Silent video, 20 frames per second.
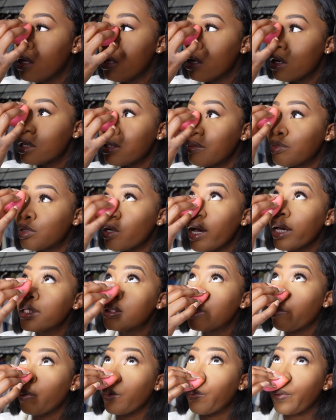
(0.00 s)
because I'm trying
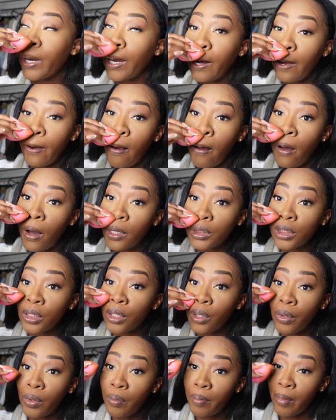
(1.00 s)
to prepare
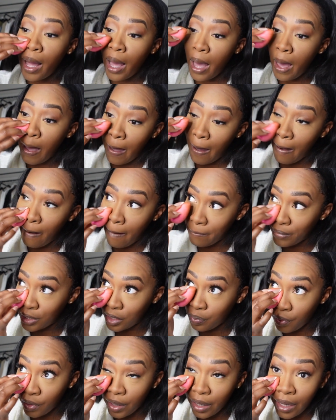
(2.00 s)
also my
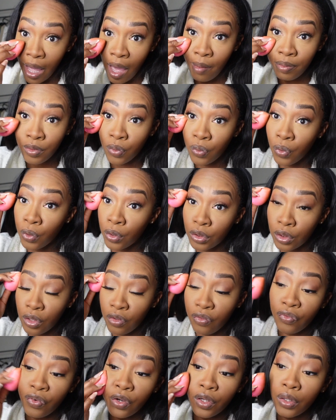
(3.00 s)
spring capsule
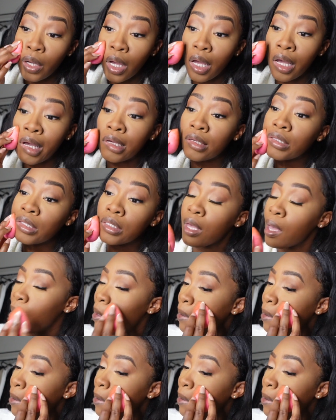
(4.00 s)
wardrobe for you guys.